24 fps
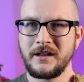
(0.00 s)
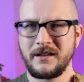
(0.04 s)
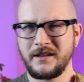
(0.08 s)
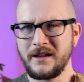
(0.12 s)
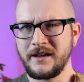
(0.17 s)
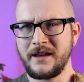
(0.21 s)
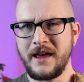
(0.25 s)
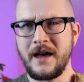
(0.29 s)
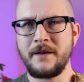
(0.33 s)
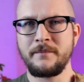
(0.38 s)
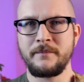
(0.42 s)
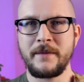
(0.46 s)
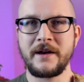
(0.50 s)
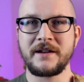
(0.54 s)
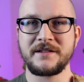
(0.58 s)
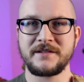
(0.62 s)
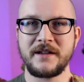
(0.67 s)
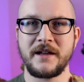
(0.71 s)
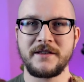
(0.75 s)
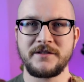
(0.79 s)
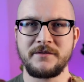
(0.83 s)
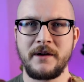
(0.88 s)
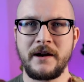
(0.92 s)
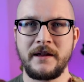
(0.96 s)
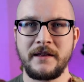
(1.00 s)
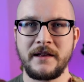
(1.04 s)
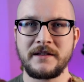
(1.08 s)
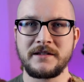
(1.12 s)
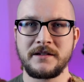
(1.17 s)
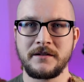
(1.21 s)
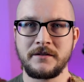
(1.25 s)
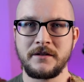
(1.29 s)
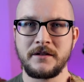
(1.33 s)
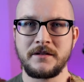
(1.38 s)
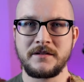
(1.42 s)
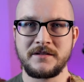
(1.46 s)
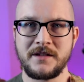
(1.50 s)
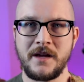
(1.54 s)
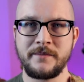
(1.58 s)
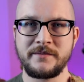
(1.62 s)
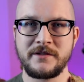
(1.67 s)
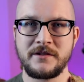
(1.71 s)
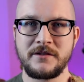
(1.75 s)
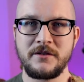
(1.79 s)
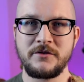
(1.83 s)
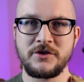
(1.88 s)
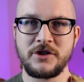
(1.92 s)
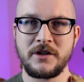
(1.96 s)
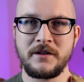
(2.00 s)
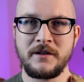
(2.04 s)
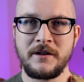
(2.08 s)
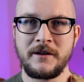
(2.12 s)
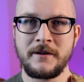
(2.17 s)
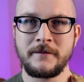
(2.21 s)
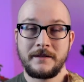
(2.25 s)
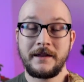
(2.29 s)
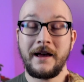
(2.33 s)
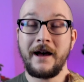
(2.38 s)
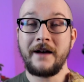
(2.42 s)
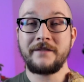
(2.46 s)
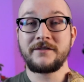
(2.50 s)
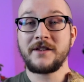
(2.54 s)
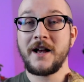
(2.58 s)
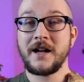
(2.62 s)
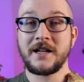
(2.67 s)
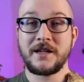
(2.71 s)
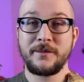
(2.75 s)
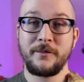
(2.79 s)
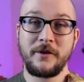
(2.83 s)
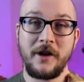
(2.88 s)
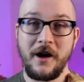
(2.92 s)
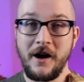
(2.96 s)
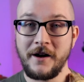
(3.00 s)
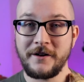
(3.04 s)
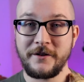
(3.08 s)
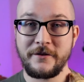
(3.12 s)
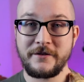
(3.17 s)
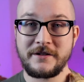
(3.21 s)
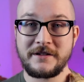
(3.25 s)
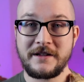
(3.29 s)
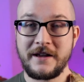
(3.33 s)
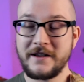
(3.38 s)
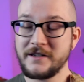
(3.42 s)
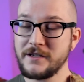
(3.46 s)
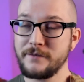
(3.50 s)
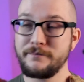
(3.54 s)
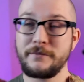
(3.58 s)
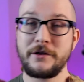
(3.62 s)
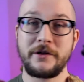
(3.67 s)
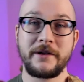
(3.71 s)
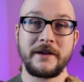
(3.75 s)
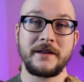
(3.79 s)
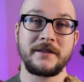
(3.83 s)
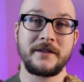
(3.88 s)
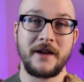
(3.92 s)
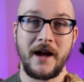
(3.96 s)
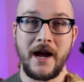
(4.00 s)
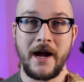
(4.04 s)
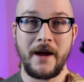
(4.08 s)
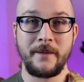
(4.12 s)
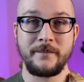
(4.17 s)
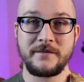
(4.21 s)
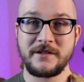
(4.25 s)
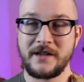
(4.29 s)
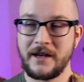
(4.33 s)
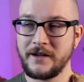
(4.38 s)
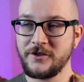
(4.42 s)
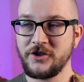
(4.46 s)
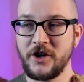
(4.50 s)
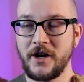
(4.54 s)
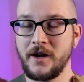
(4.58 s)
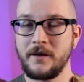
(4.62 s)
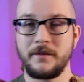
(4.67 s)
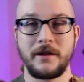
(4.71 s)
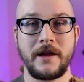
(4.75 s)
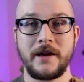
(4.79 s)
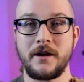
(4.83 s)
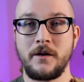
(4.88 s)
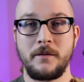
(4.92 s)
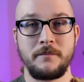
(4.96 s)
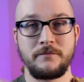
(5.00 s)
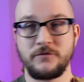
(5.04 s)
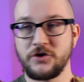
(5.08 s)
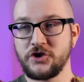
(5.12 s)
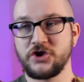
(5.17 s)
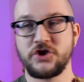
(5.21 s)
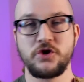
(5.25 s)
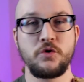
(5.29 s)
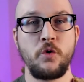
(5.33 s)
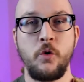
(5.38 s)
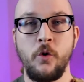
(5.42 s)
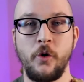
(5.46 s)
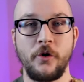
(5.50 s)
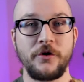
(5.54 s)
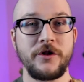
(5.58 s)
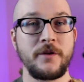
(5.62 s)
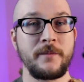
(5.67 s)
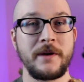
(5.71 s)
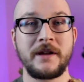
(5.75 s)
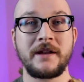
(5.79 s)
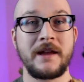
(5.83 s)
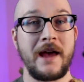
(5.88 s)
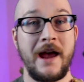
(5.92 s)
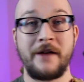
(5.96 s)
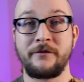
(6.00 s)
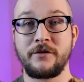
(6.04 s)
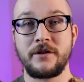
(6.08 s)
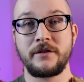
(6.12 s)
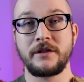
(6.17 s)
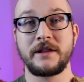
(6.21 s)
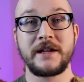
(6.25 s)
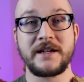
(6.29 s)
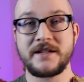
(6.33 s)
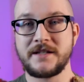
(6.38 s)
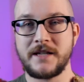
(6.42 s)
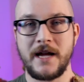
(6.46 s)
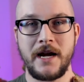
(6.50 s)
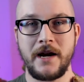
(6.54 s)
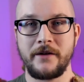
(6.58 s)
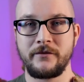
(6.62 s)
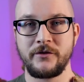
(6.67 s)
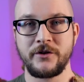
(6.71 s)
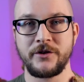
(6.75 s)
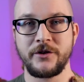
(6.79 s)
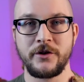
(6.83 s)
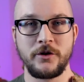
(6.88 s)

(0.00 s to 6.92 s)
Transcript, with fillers: like that makes sense, right? That's a good substitution. Now I've talked about hognose snakes a million times. I try to like shoehorn them into every list I ever